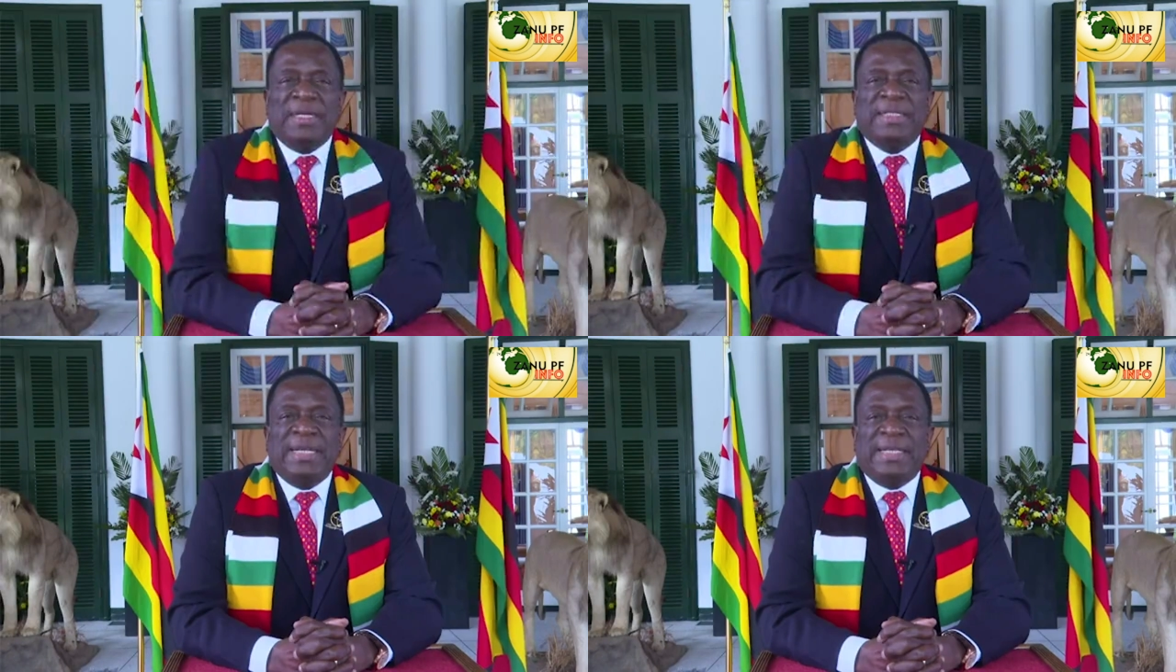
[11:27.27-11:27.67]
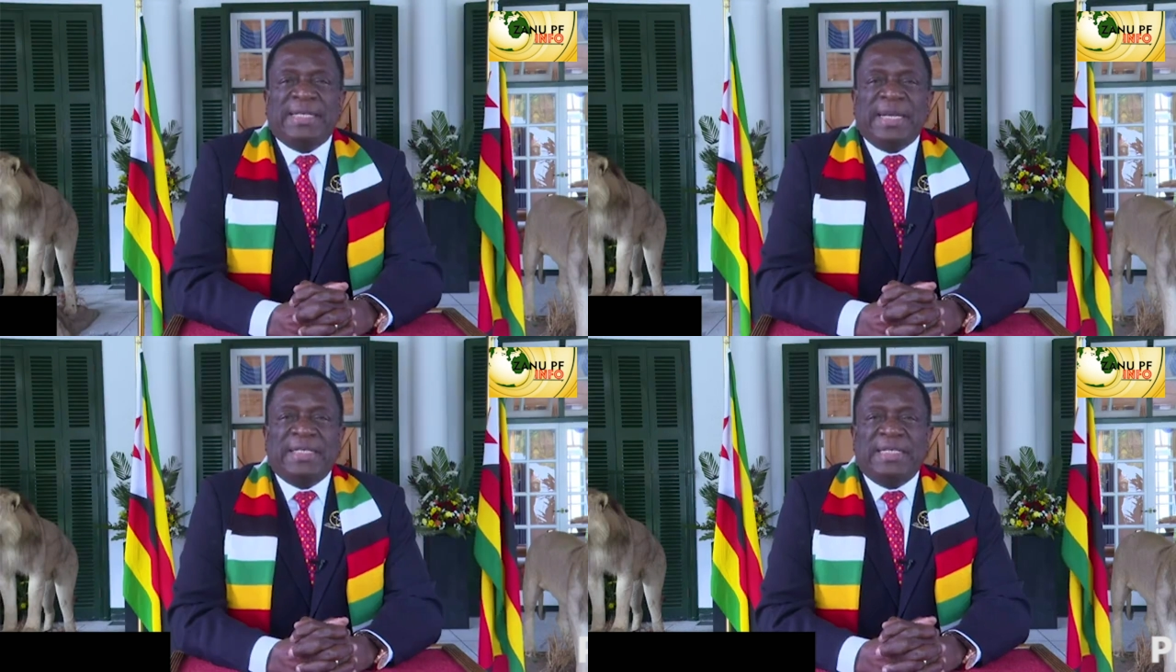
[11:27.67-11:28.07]

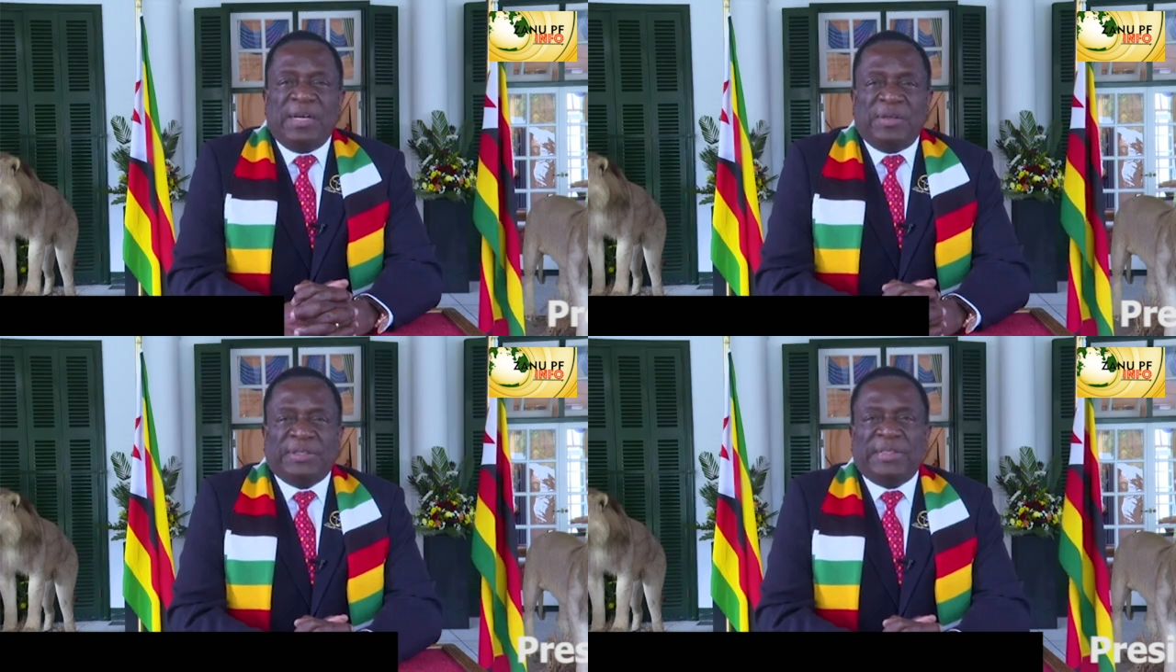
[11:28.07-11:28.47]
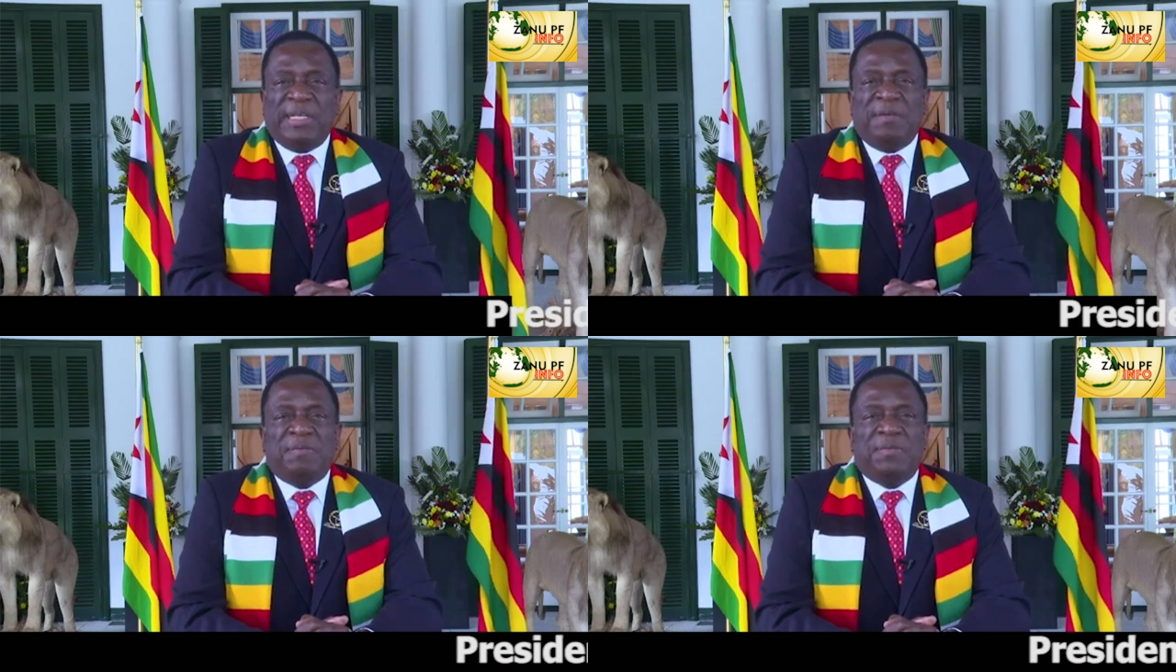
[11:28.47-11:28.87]
rededicating
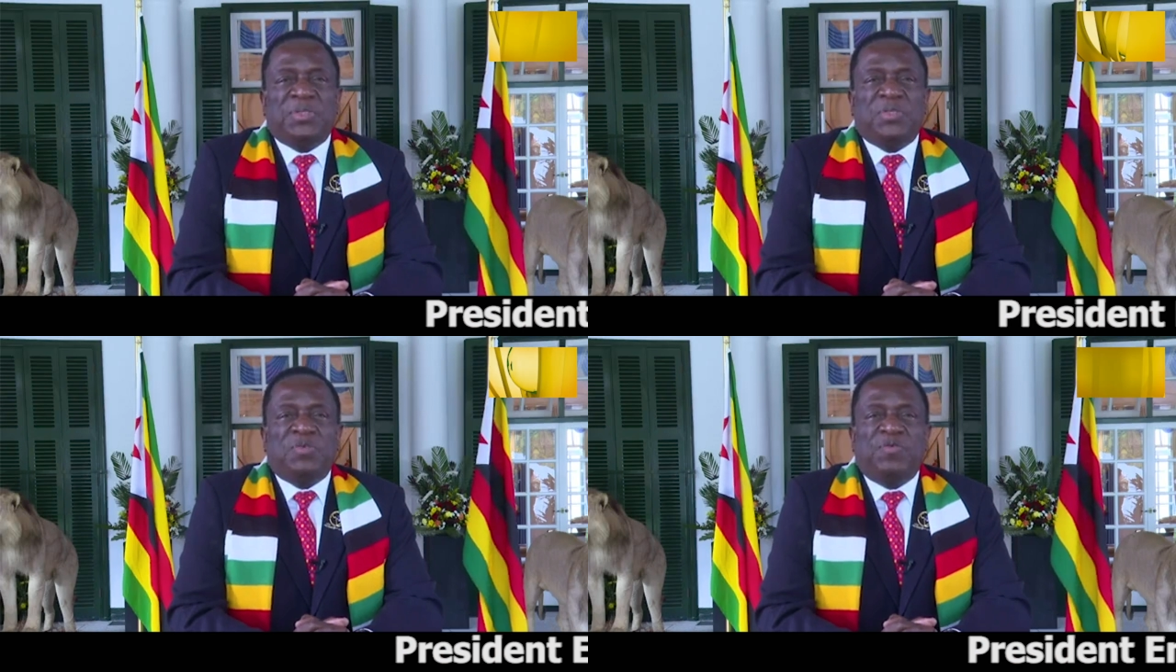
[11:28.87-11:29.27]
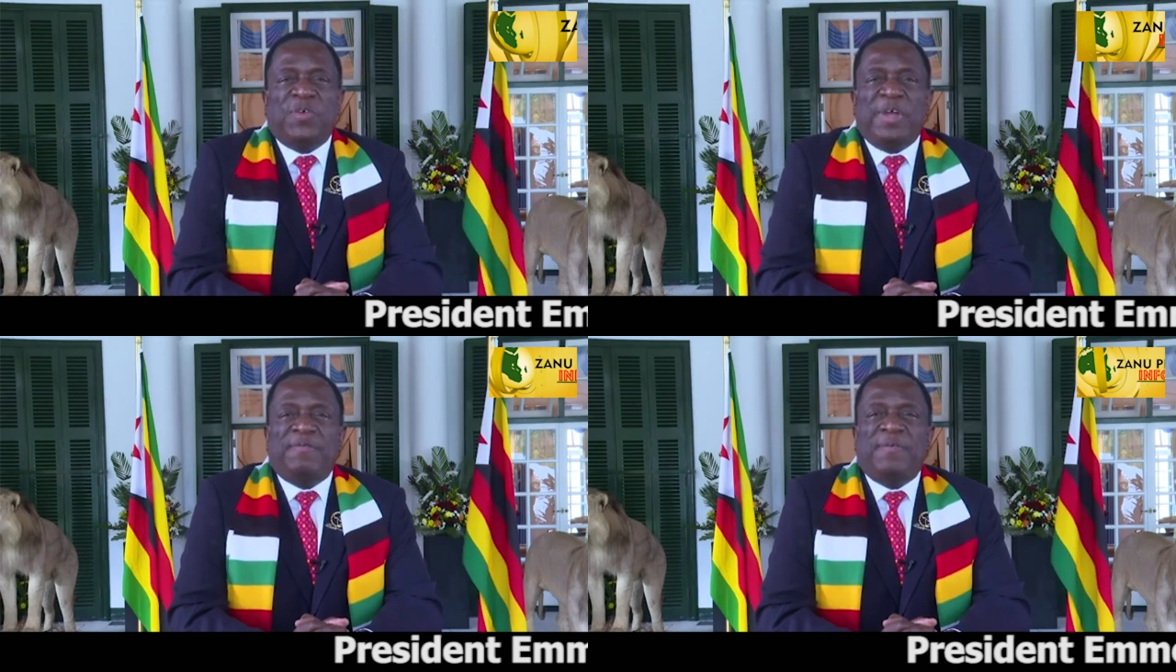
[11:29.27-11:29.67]
ourselves to
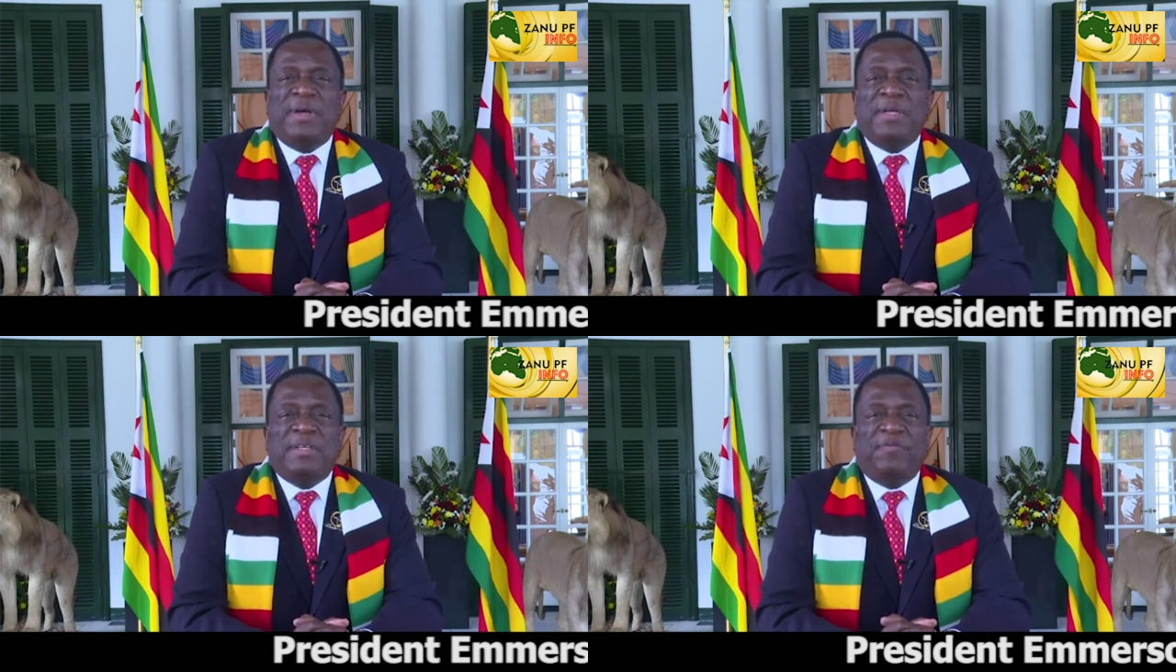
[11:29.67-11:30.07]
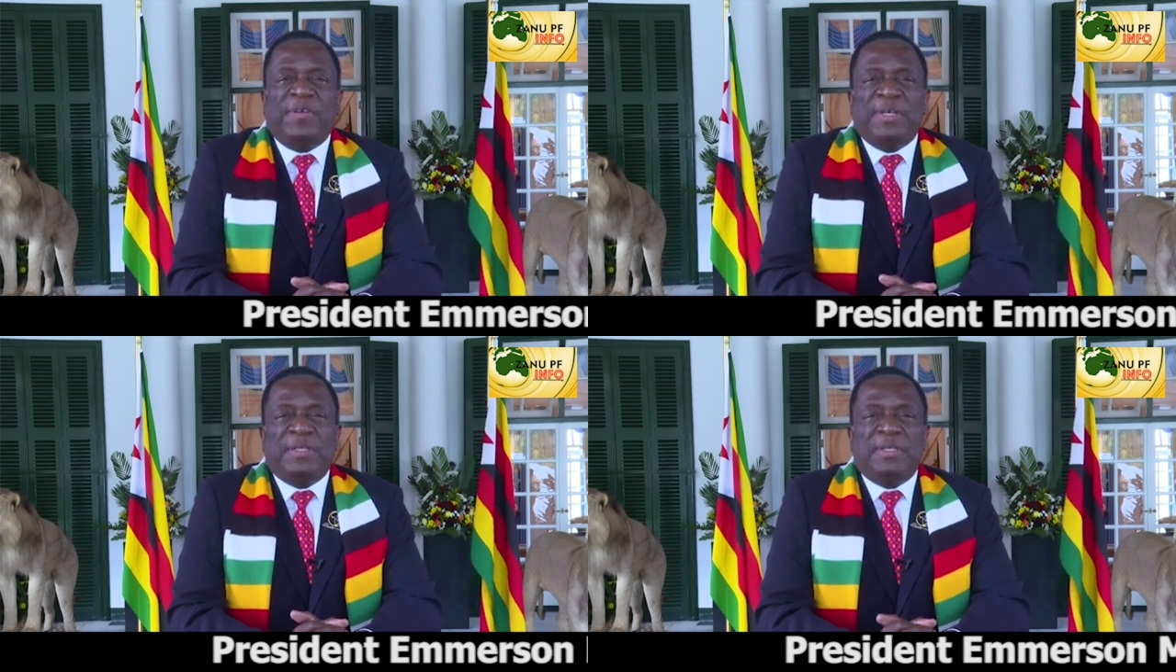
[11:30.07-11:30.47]
forever
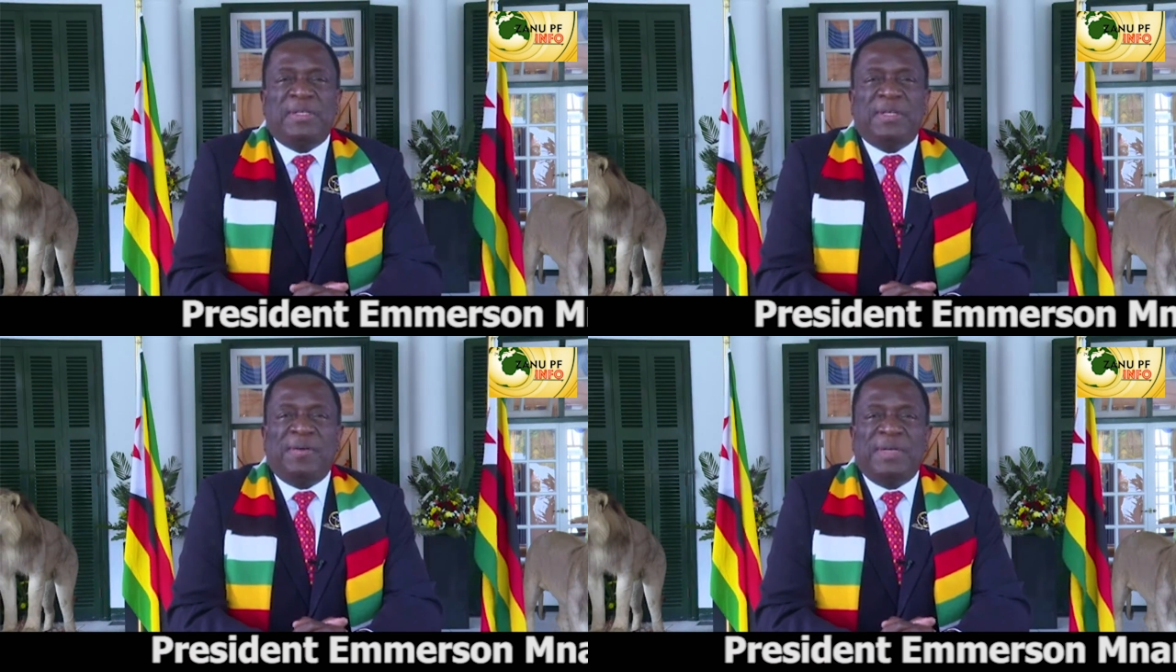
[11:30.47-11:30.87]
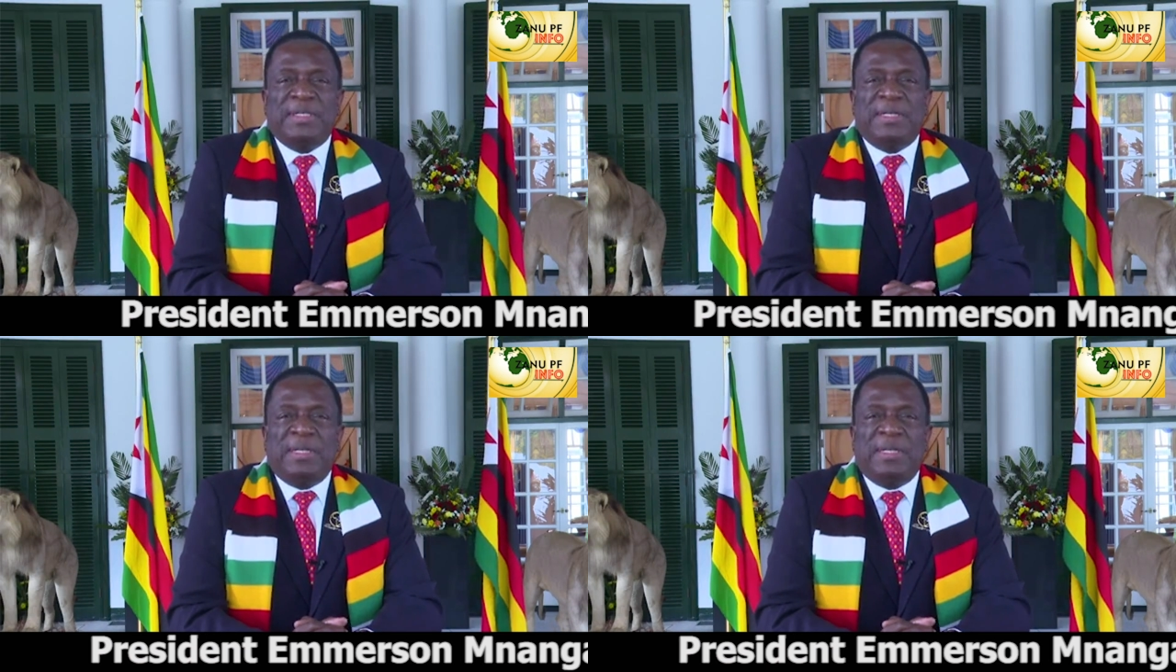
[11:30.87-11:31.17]
defend our